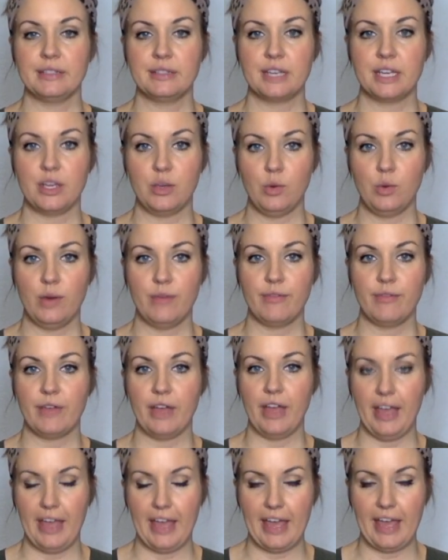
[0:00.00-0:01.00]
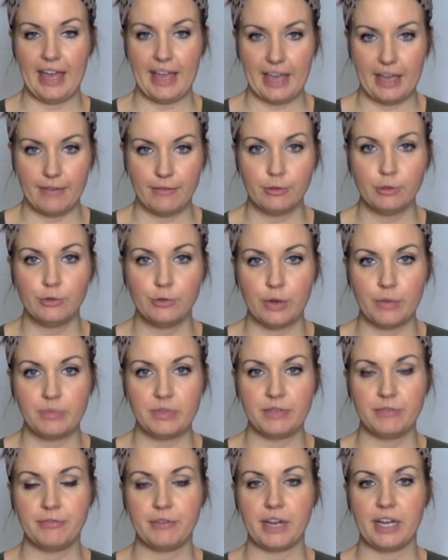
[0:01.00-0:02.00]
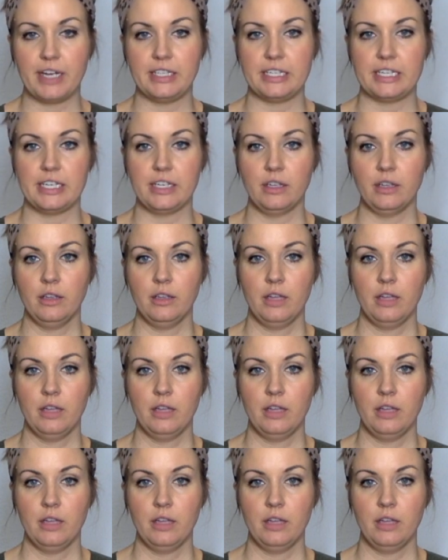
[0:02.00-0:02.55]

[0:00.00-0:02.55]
that you have ever dreamt of finding